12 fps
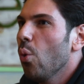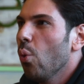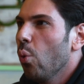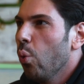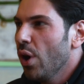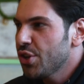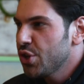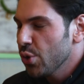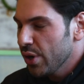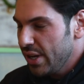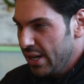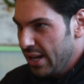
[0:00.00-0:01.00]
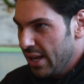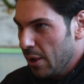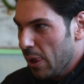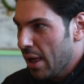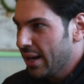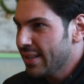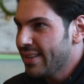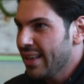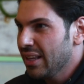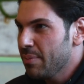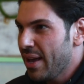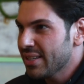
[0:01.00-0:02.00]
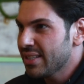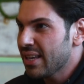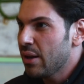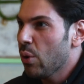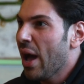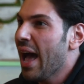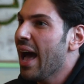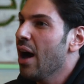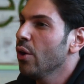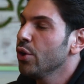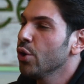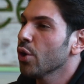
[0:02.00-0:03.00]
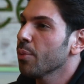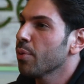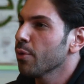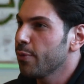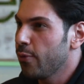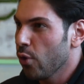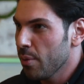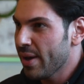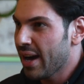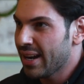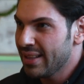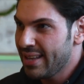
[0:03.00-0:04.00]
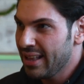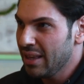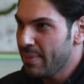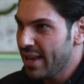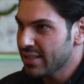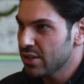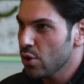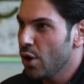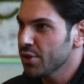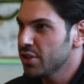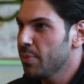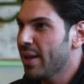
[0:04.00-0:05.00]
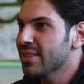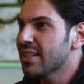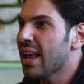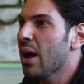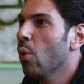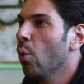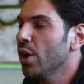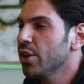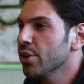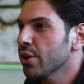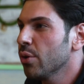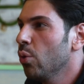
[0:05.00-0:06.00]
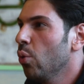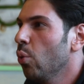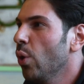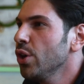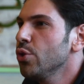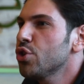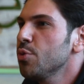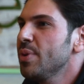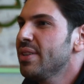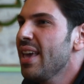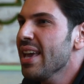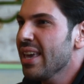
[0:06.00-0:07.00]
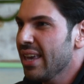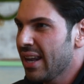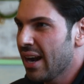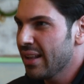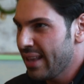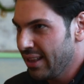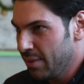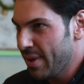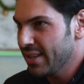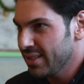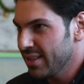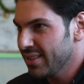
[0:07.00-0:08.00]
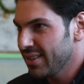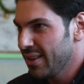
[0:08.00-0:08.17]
what you're eating on a daily basis and how you're performing on a daily basis also depends on what you should be taking in on a daily basis.